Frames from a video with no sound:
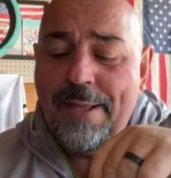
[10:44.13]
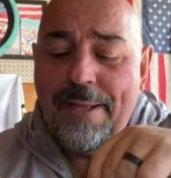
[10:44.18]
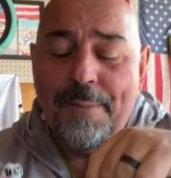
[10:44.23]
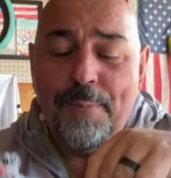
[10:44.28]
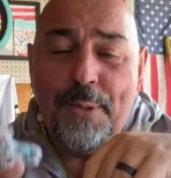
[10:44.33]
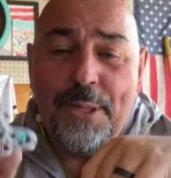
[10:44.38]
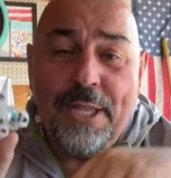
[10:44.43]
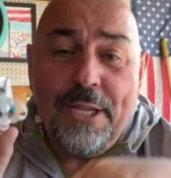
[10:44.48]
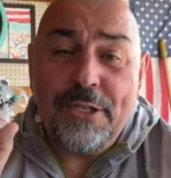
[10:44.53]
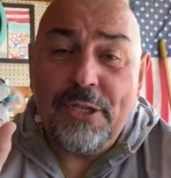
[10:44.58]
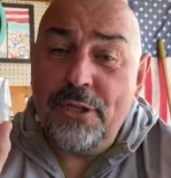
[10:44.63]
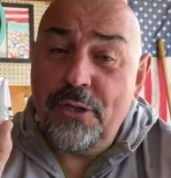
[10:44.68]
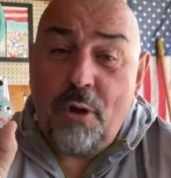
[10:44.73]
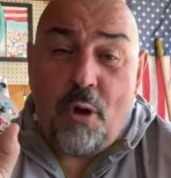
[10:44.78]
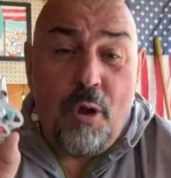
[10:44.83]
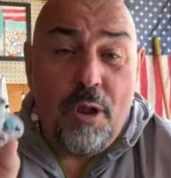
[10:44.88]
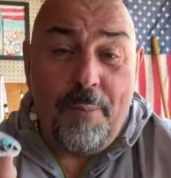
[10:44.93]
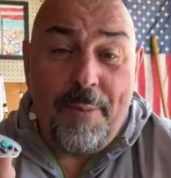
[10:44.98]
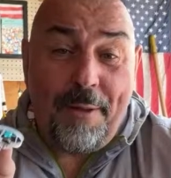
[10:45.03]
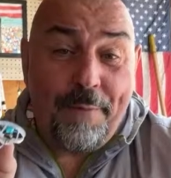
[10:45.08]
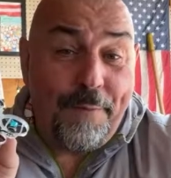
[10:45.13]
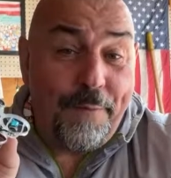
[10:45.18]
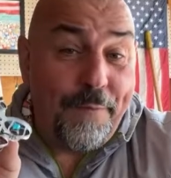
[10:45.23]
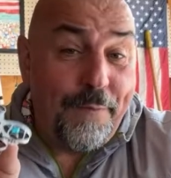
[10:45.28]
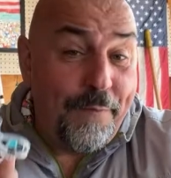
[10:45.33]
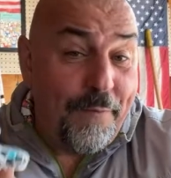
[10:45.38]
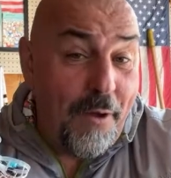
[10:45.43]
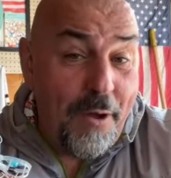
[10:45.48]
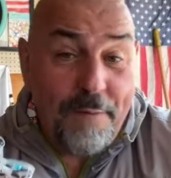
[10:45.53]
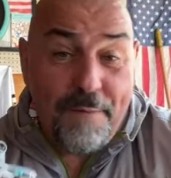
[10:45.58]
But this is all about
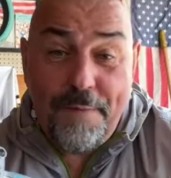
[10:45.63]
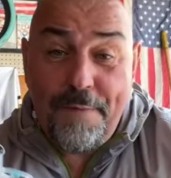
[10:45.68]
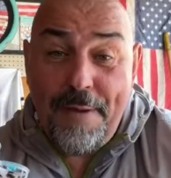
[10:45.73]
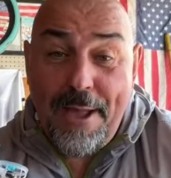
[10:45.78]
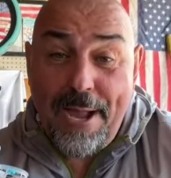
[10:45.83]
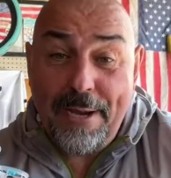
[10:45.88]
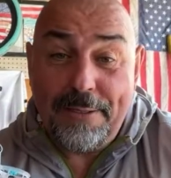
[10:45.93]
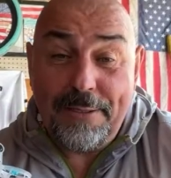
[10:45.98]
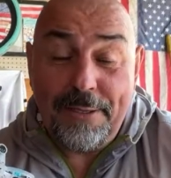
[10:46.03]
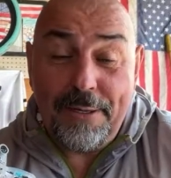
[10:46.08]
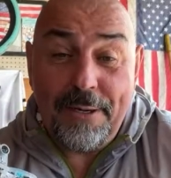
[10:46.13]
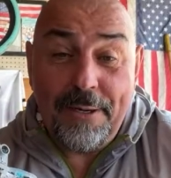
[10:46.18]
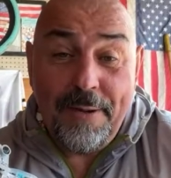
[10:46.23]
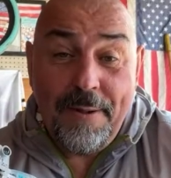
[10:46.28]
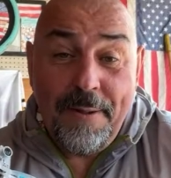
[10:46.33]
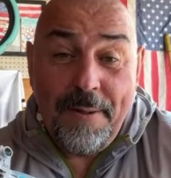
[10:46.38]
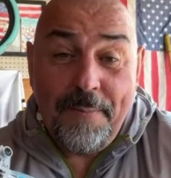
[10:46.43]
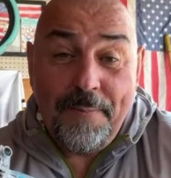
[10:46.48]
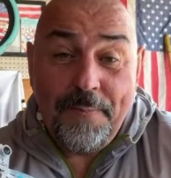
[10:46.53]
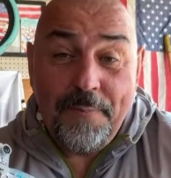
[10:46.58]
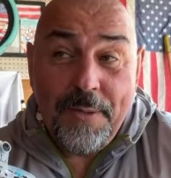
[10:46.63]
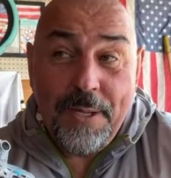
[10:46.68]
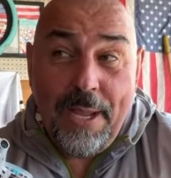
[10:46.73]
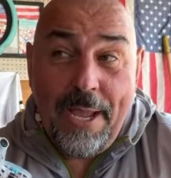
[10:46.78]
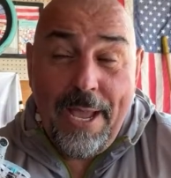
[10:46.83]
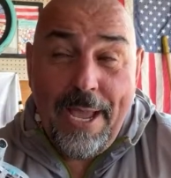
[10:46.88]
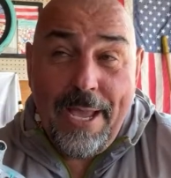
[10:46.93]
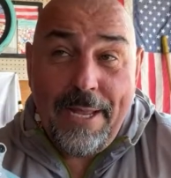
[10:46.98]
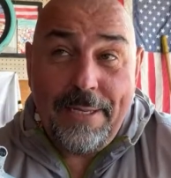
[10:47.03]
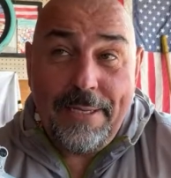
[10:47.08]
fun factor,
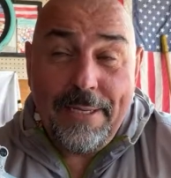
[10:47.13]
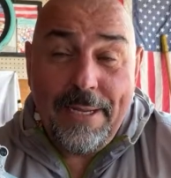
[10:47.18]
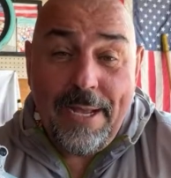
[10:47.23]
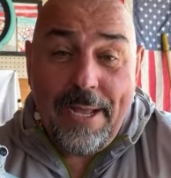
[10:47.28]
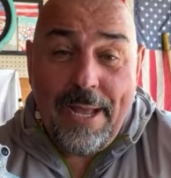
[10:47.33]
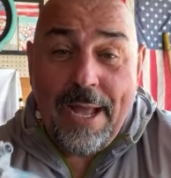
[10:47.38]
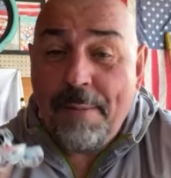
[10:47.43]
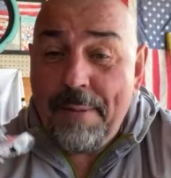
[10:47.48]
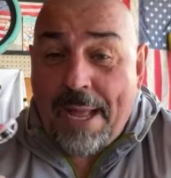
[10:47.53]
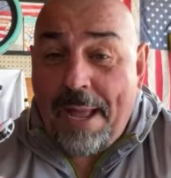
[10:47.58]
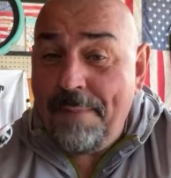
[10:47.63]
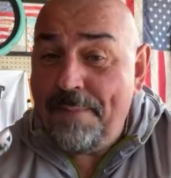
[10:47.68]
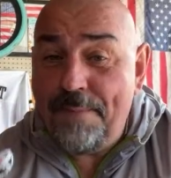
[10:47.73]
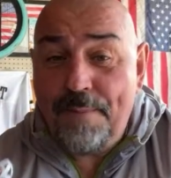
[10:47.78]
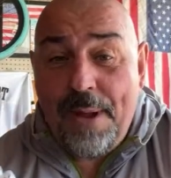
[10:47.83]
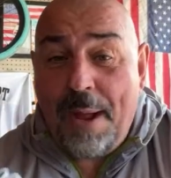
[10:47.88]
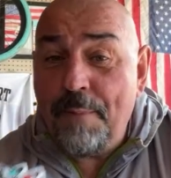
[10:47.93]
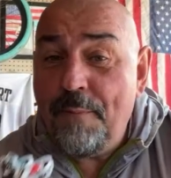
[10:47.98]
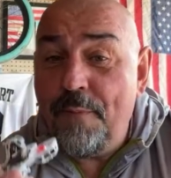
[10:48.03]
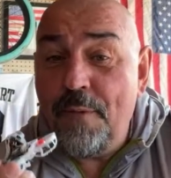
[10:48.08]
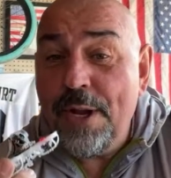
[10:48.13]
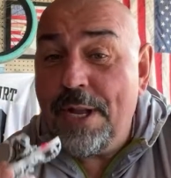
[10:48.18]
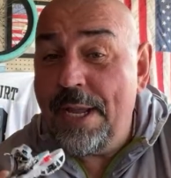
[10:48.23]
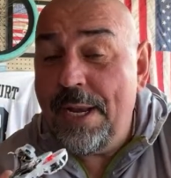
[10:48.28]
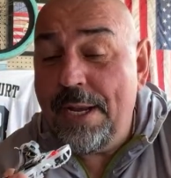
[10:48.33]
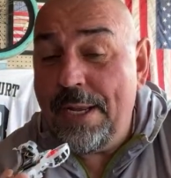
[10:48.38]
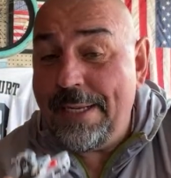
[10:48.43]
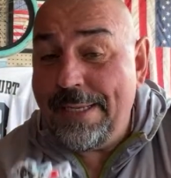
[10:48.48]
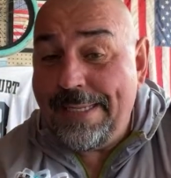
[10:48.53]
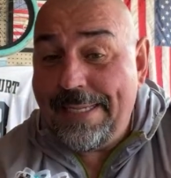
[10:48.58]
and I'm
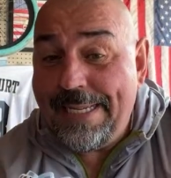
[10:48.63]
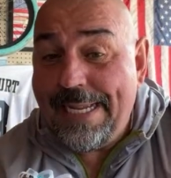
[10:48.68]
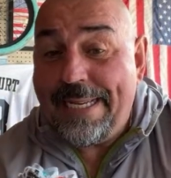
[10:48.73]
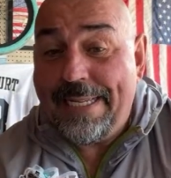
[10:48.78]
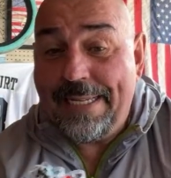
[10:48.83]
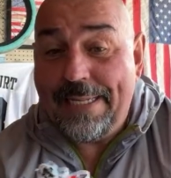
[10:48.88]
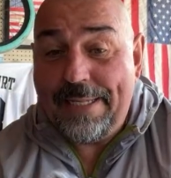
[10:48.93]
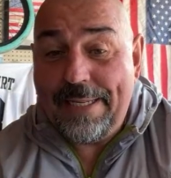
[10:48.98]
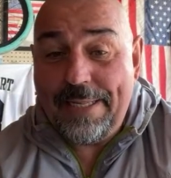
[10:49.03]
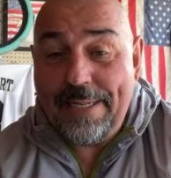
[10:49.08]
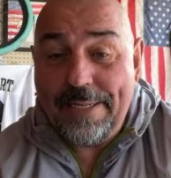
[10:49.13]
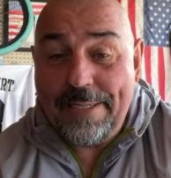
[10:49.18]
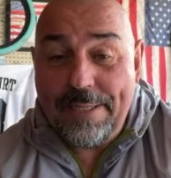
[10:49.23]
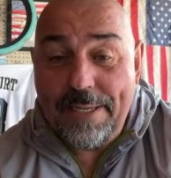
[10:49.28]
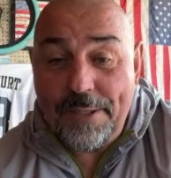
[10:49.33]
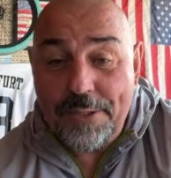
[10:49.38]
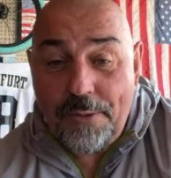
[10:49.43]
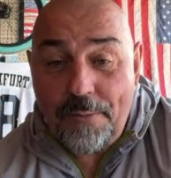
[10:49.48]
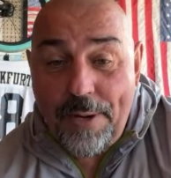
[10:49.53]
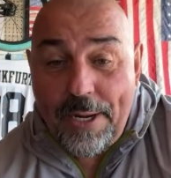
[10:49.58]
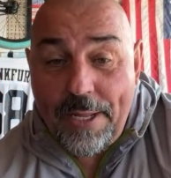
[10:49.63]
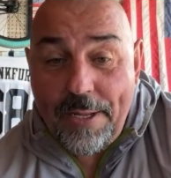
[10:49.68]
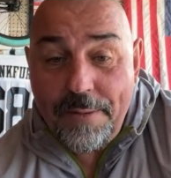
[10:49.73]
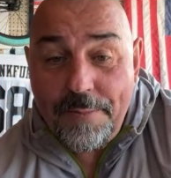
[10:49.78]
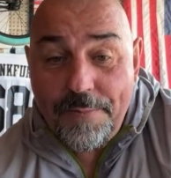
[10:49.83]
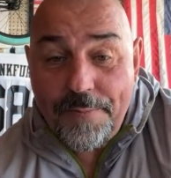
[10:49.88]
freaking addicted to these things already.